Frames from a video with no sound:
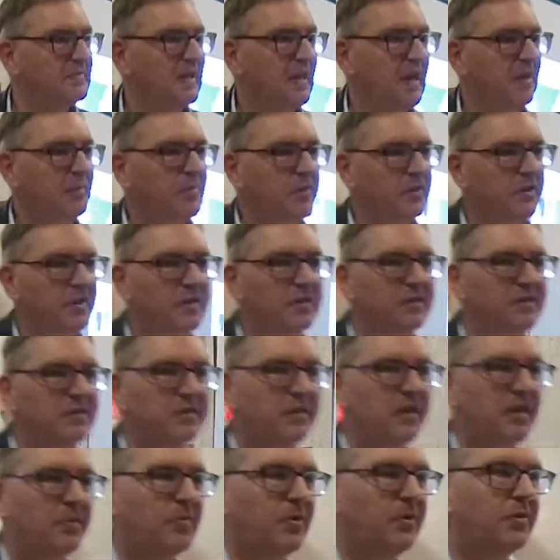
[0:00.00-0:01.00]
happening
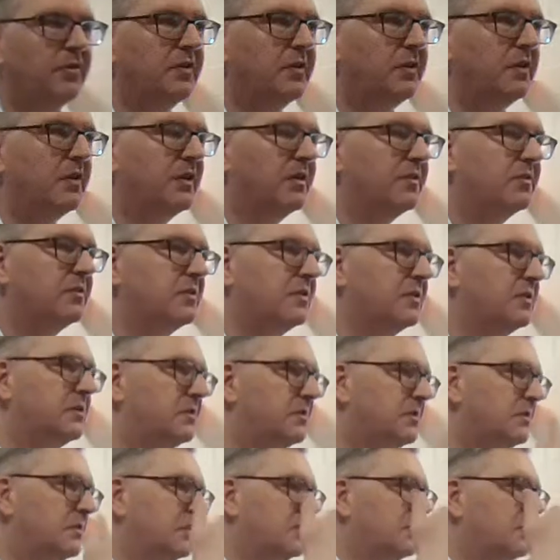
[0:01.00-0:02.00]
upon the earth. So
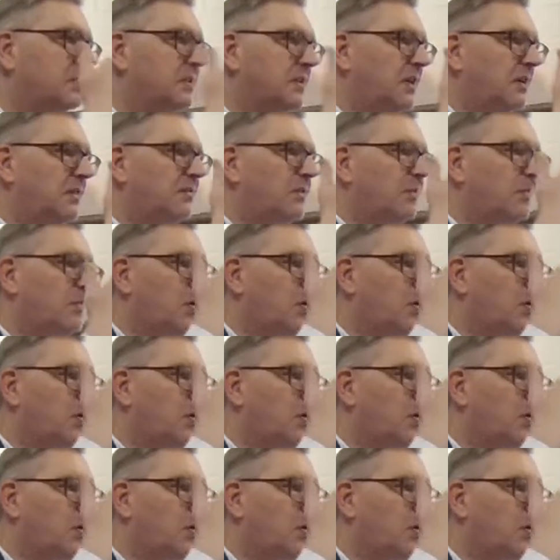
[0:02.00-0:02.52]
this kind of